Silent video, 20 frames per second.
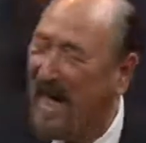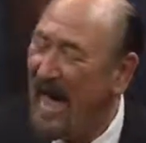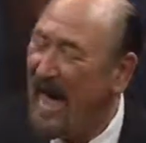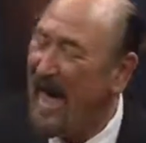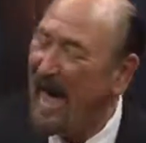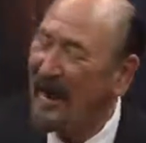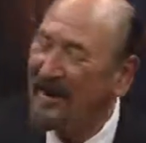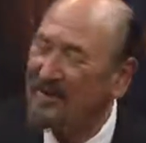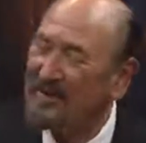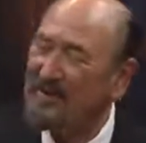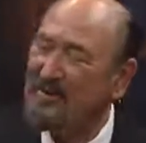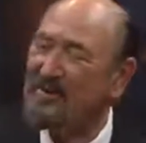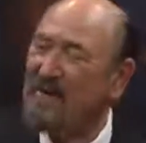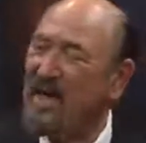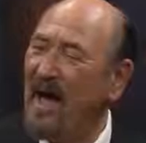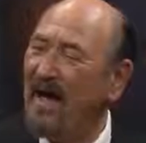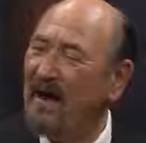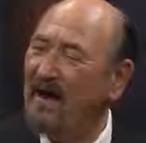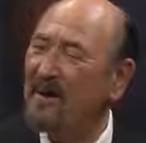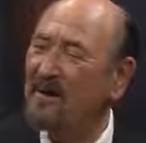How did you
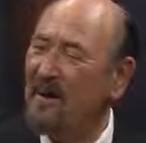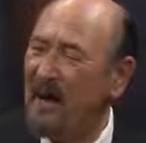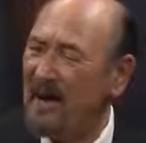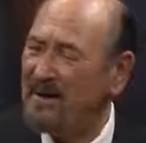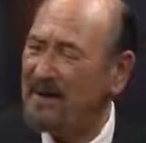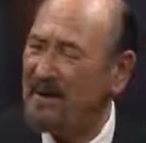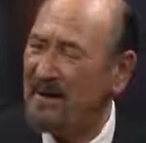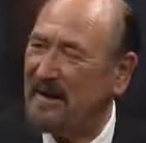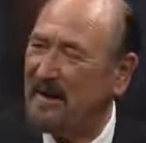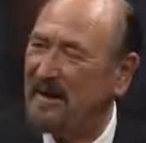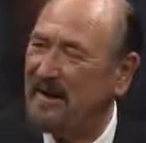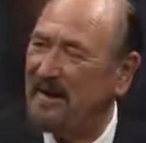start in magic?